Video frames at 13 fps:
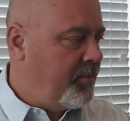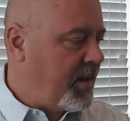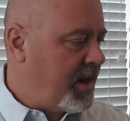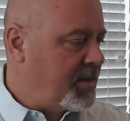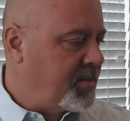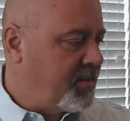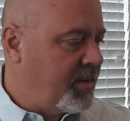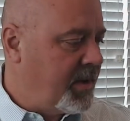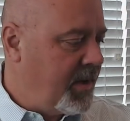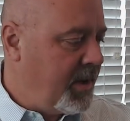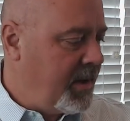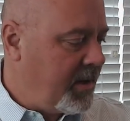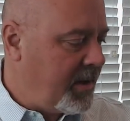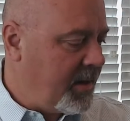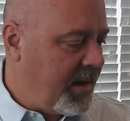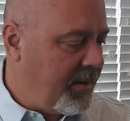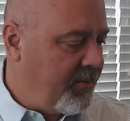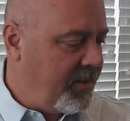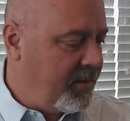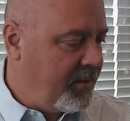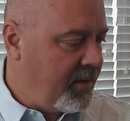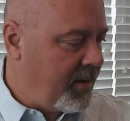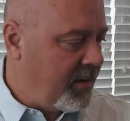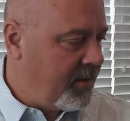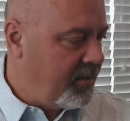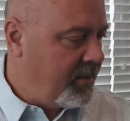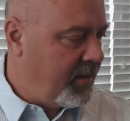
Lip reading: possibly having a